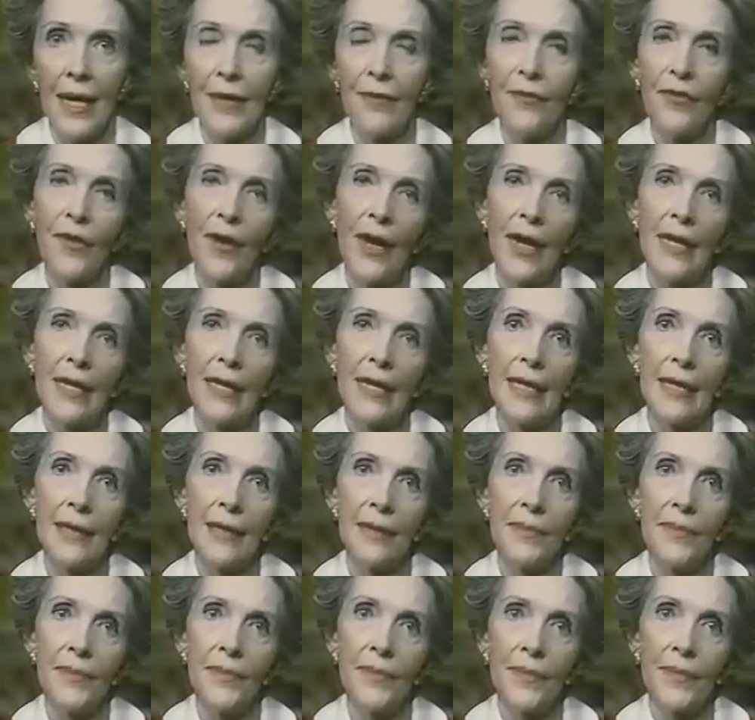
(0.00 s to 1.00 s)
And
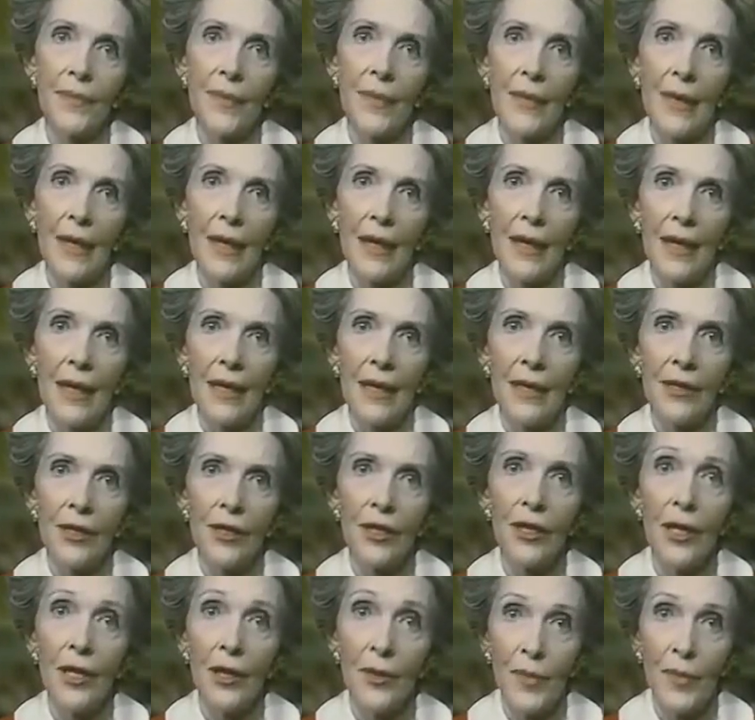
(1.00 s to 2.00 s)
finally,
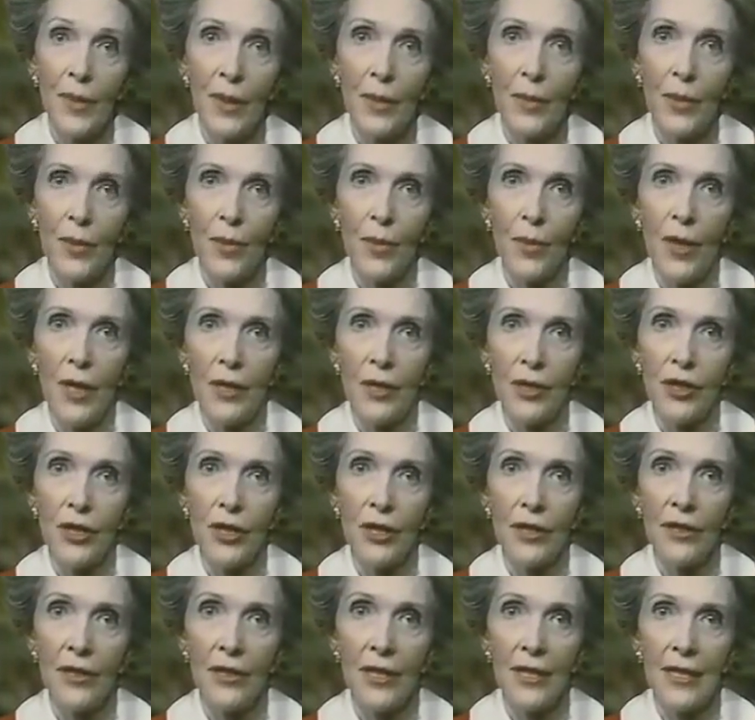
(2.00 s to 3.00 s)
to young people
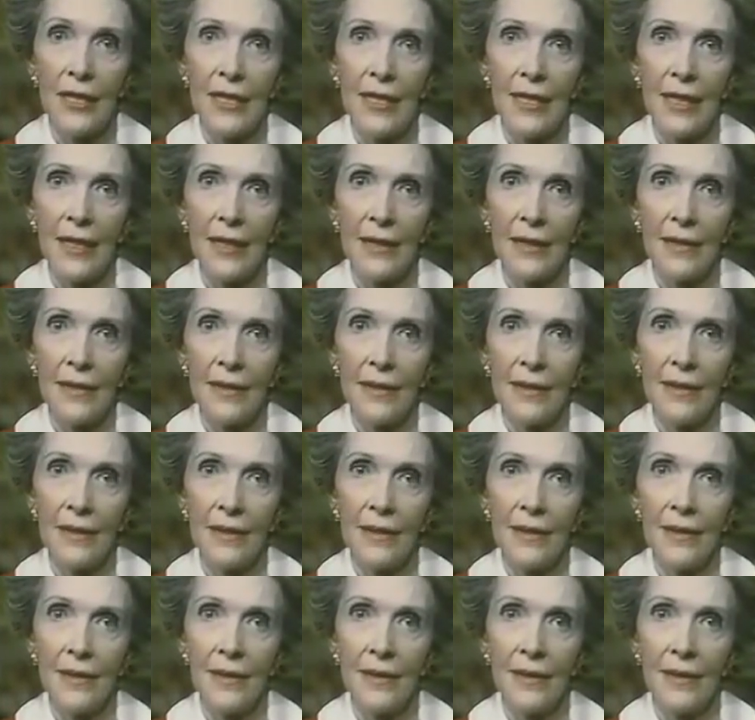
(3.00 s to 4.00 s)
watching or listening,
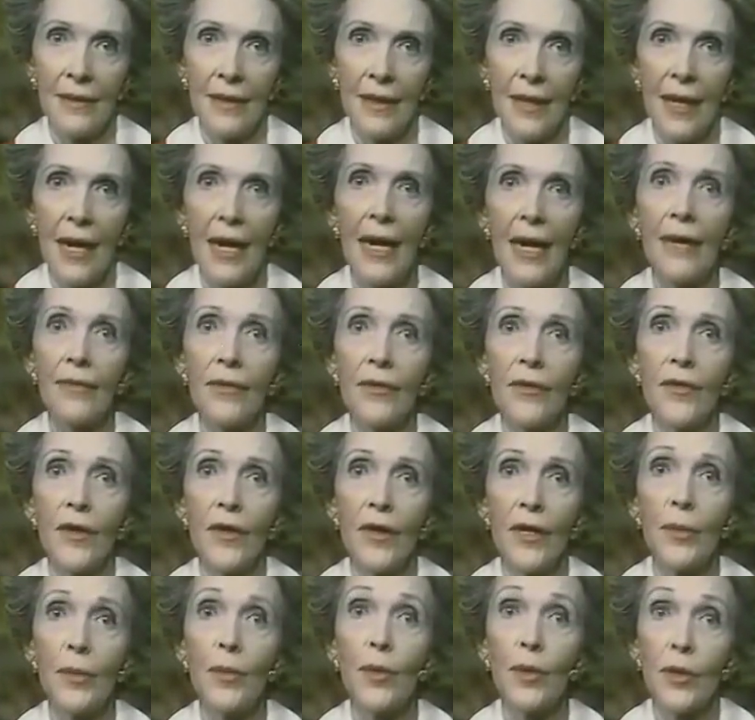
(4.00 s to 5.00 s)
I have a
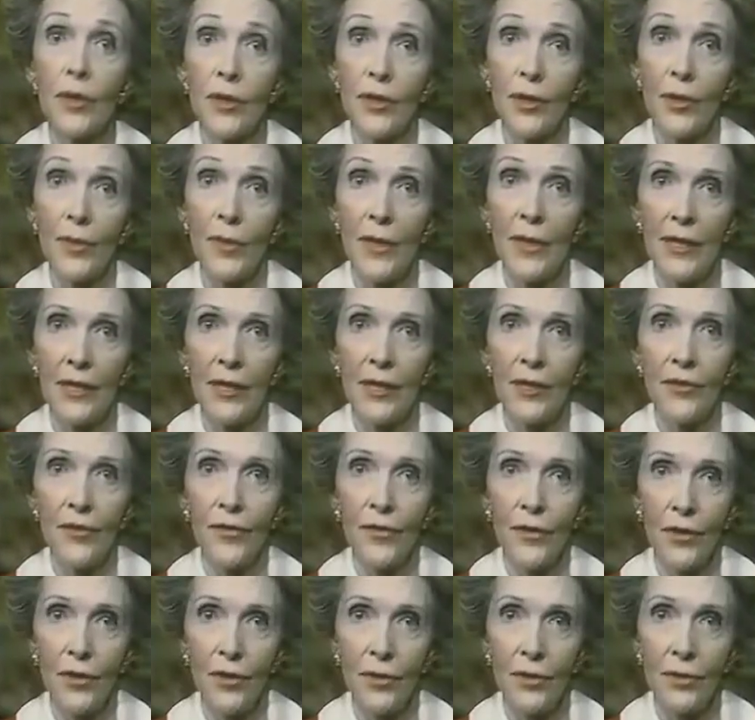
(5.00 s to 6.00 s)
very personal message
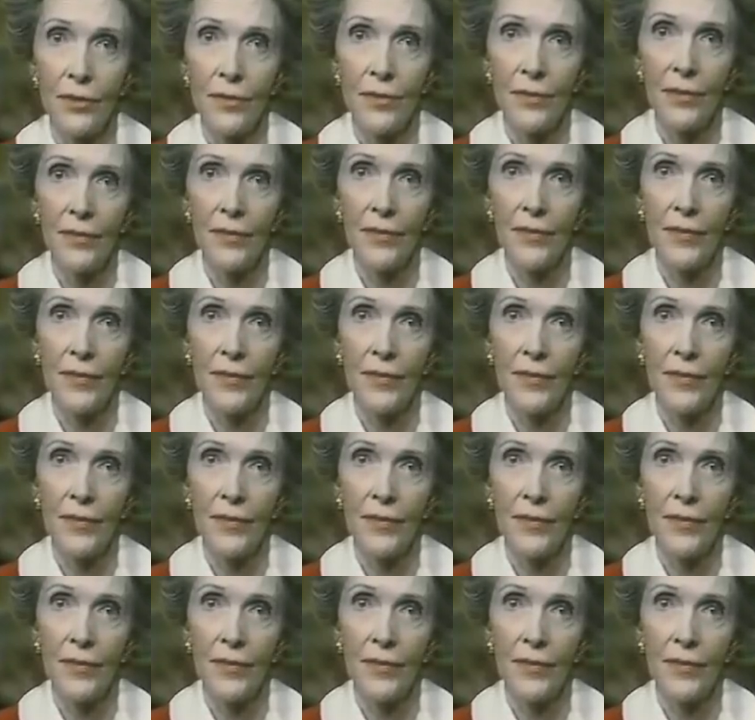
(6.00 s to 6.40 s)
for you.